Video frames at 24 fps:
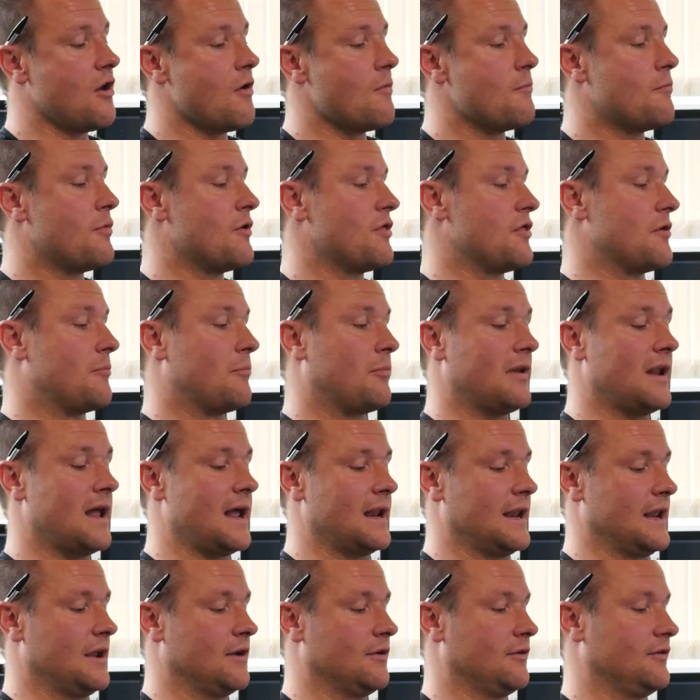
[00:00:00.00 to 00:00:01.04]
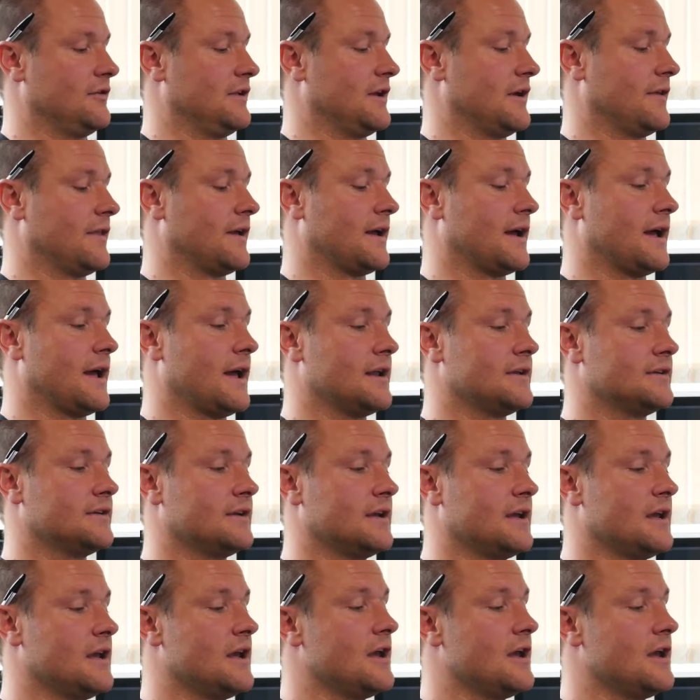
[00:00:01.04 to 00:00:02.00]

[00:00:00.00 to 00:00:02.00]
But the planet, on the other hand,